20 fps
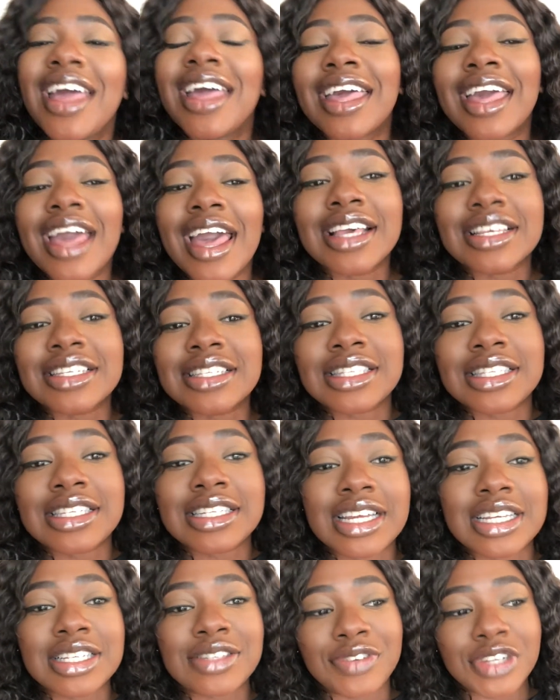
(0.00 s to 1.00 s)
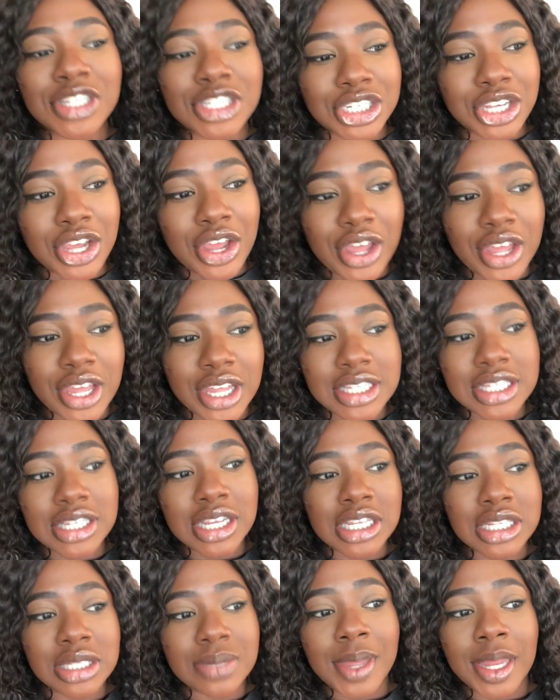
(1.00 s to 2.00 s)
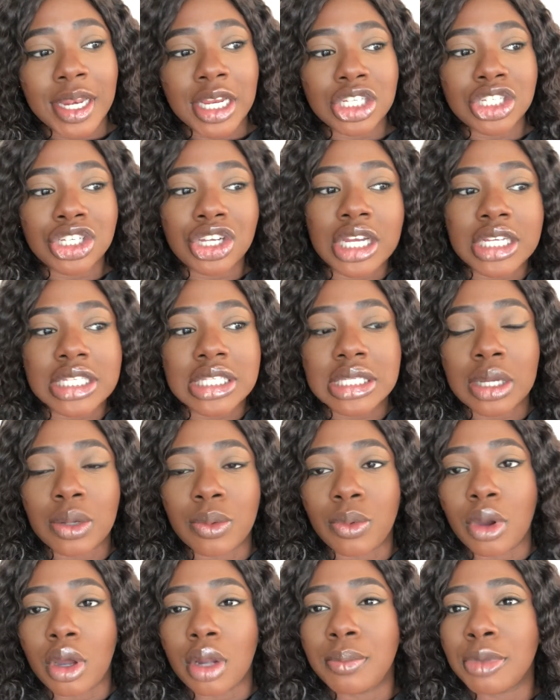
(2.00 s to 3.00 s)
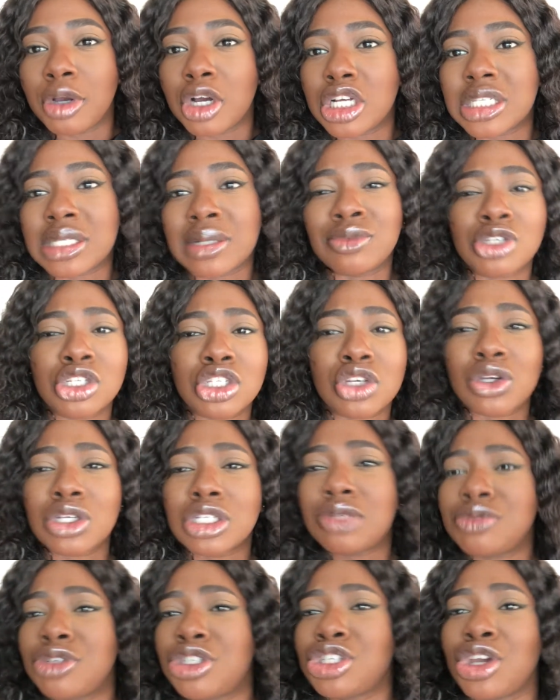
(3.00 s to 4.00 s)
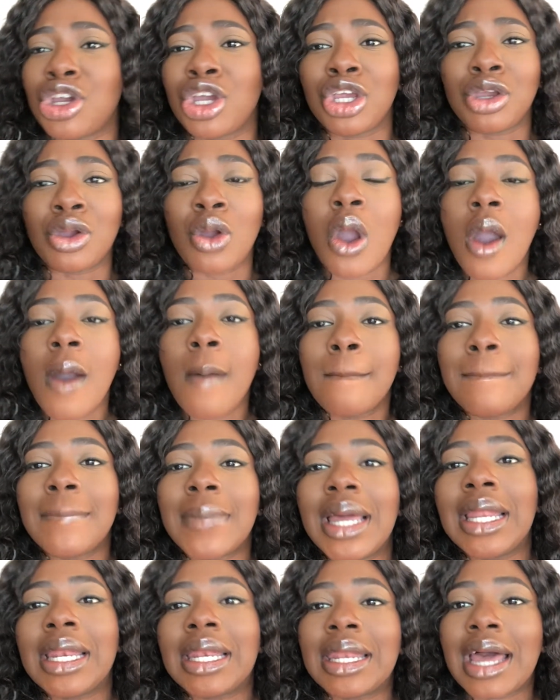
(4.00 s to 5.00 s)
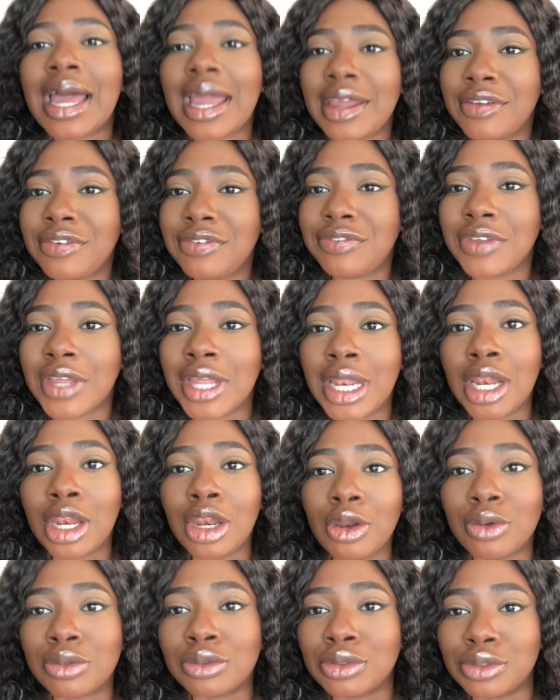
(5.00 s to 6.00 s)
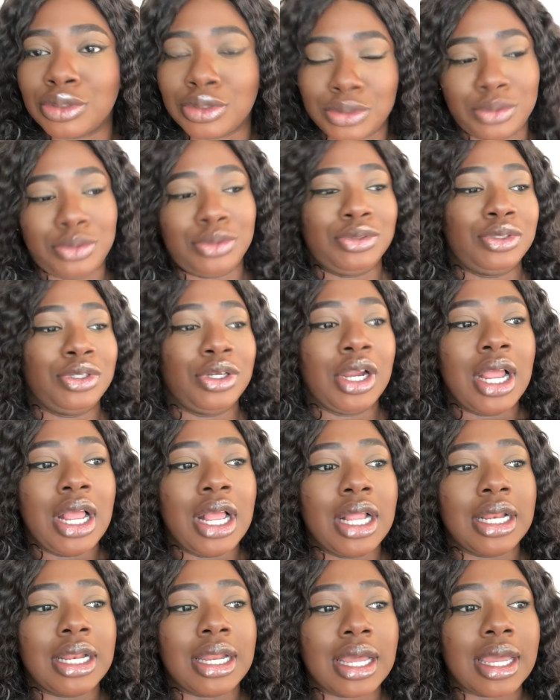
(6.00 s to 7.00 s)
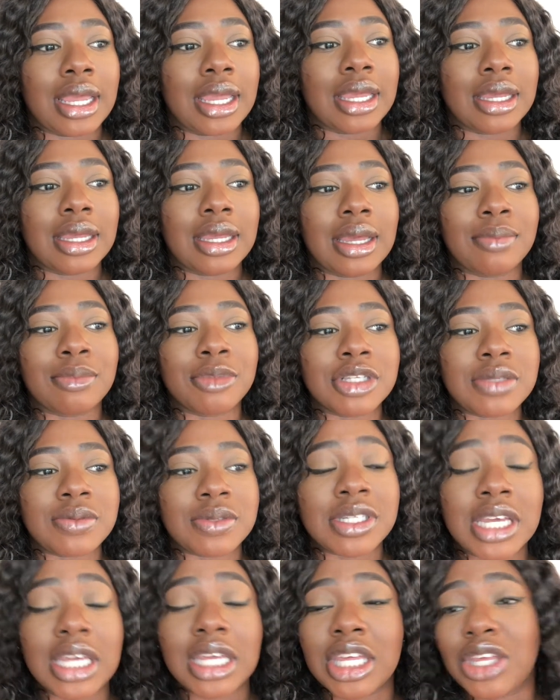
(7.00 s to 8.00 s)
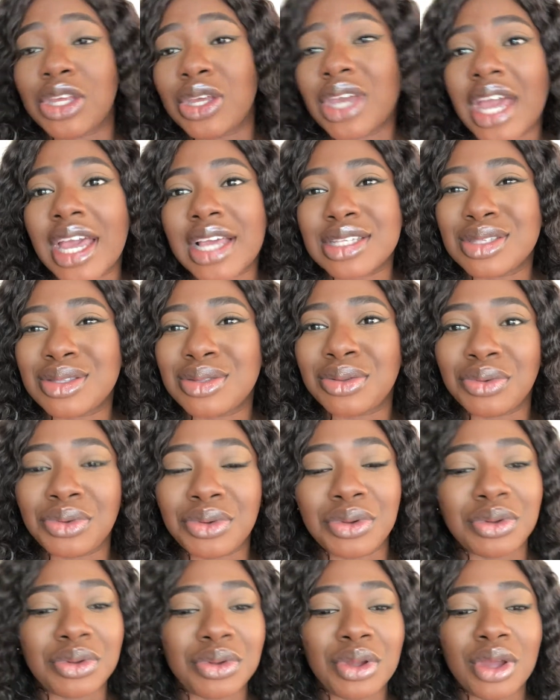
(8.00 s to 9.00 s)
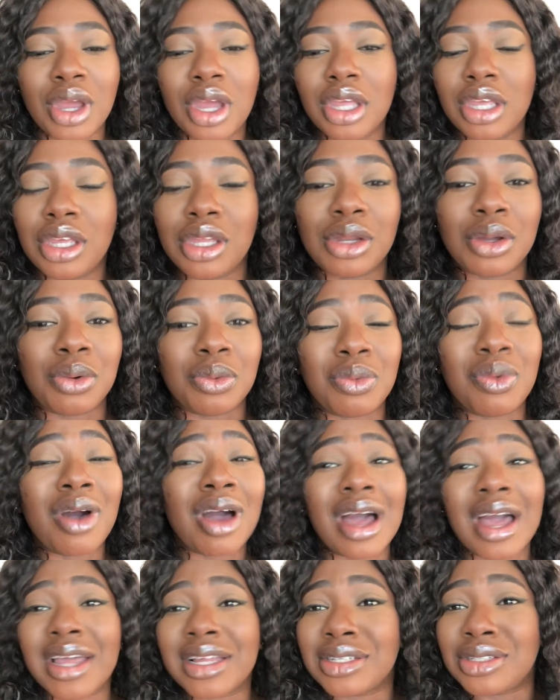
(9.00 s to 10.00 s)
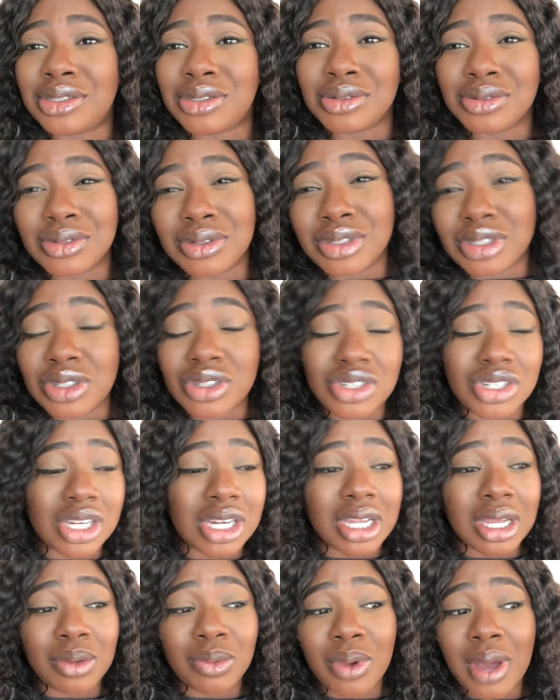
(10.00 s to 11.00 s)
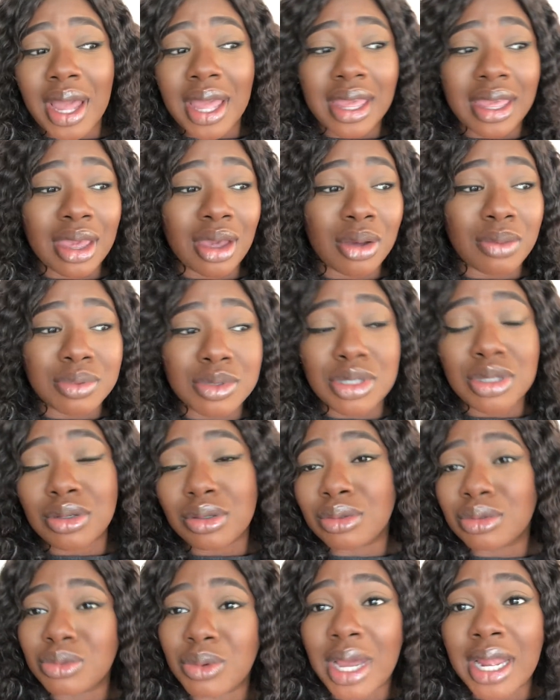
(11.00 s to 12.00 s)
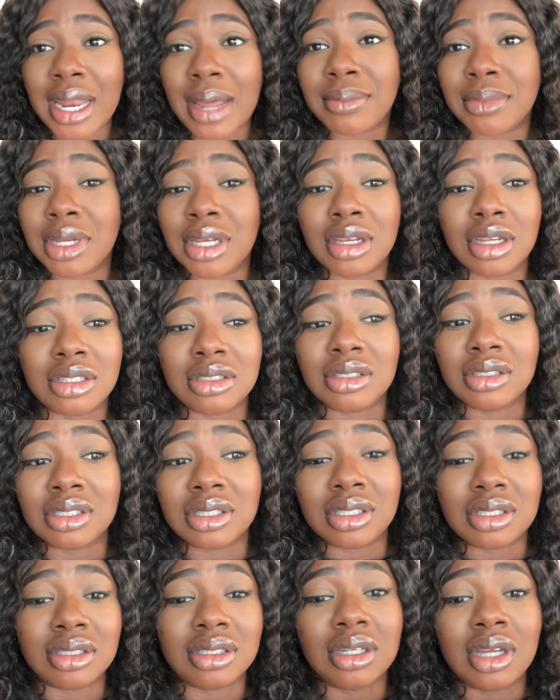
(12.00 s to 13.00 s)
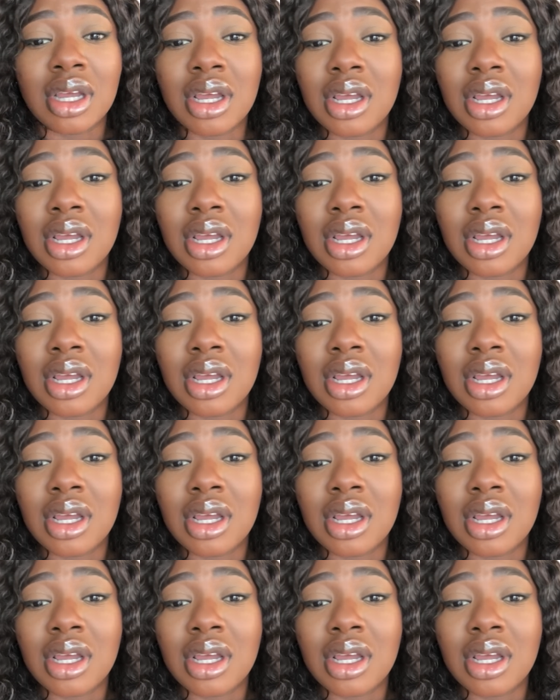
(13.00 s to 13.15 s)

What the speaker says: Guys, today's video is going to be an interesting one because I'm just going to be showing you my life in London. Like, I'm going to be taking you guys through, you know, what I do usually, what I get up to while I'm in London,